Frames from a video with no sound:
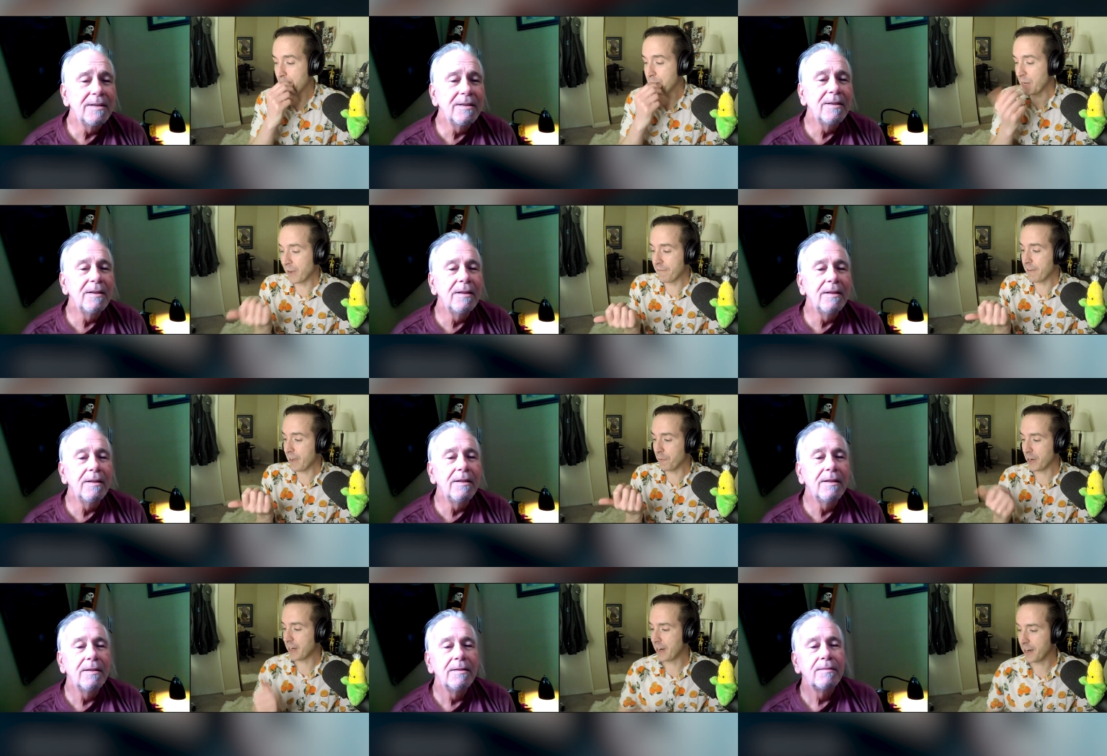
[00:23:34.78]
Speaker 1: mean, my
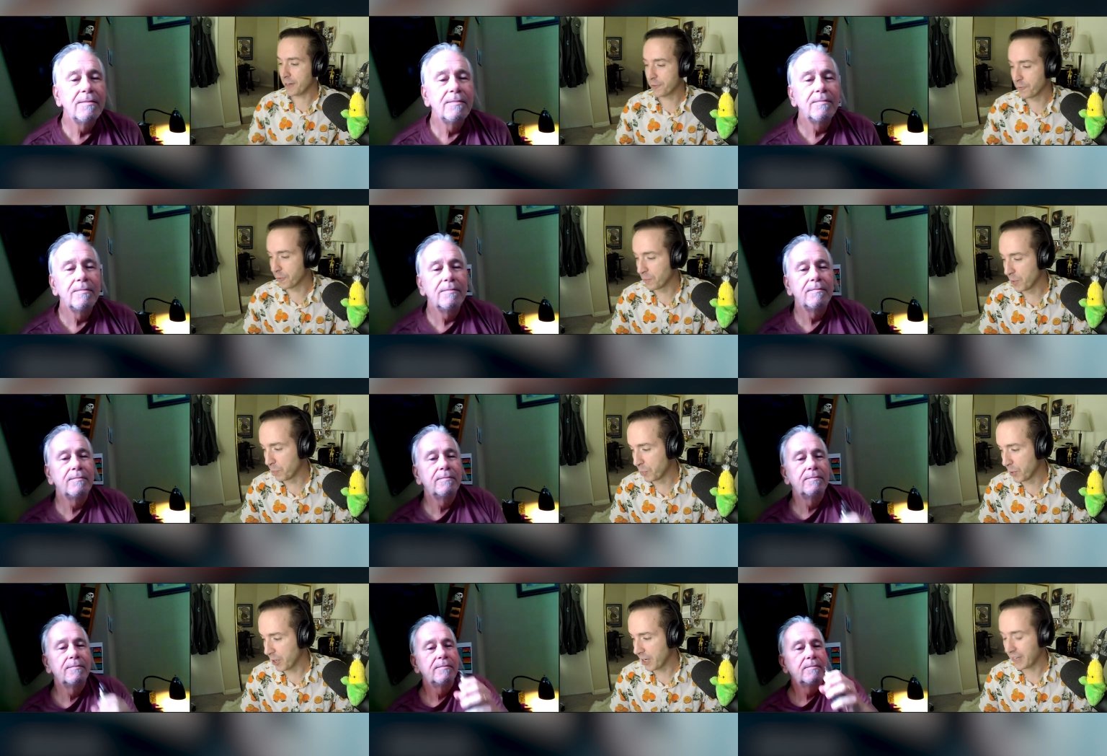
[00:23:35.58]
favorite character from the
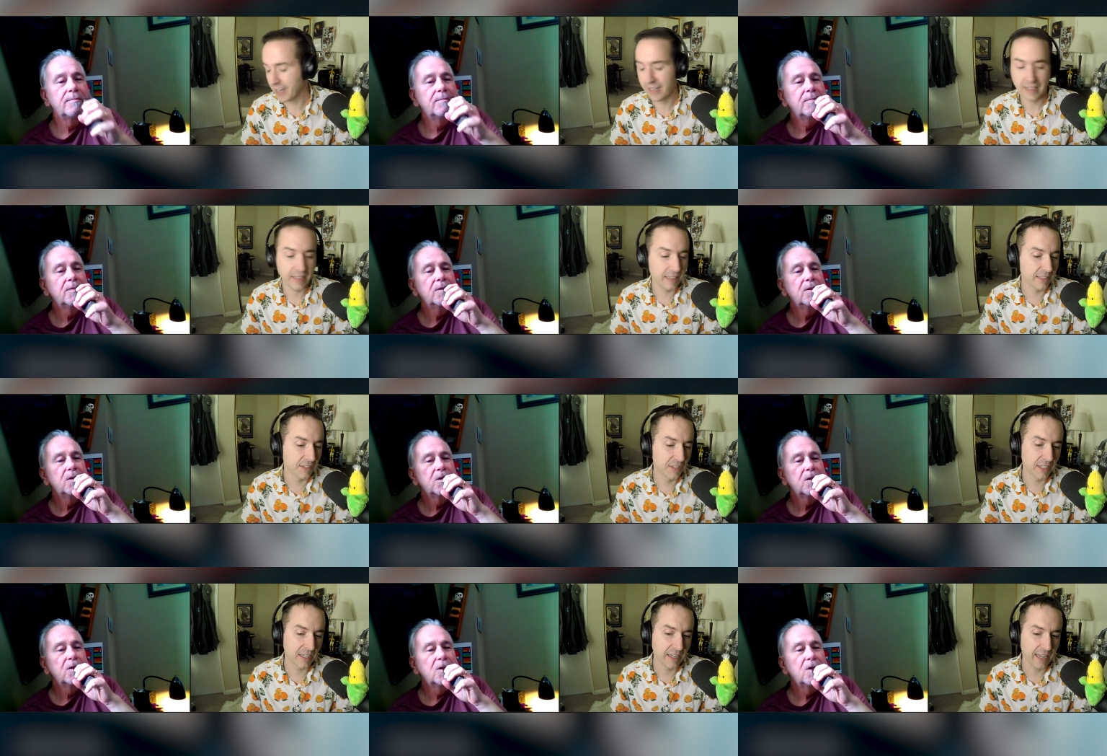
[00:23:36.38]
book
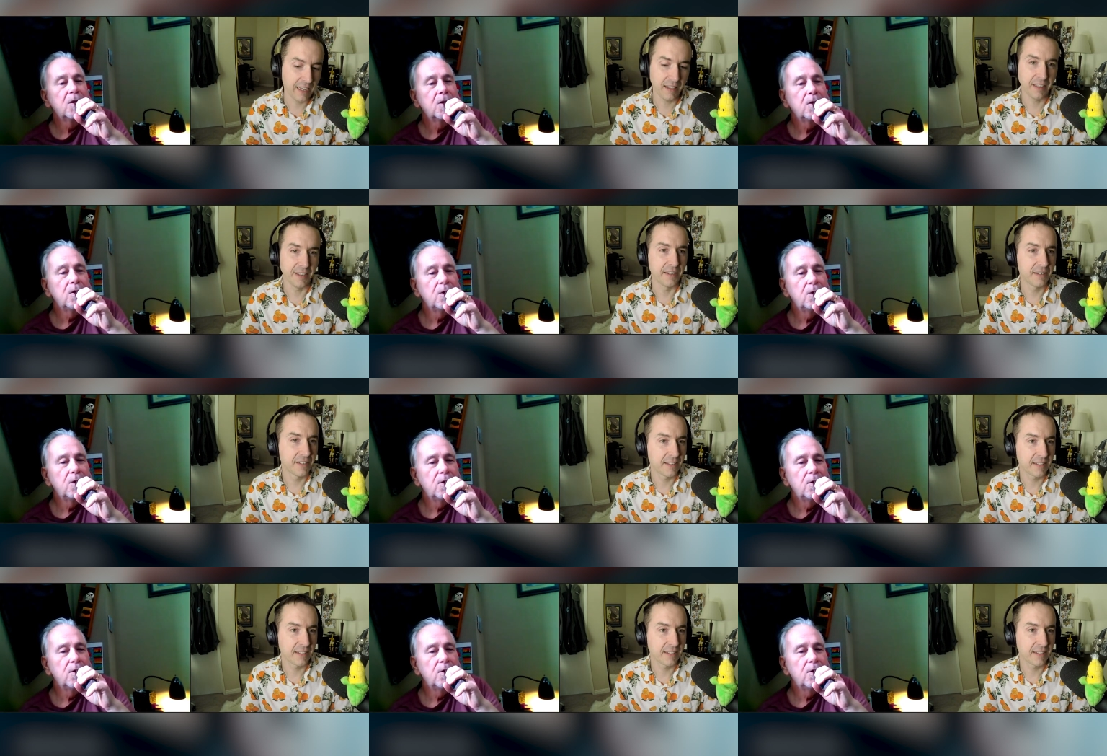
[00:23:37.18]
is uh, Ellen,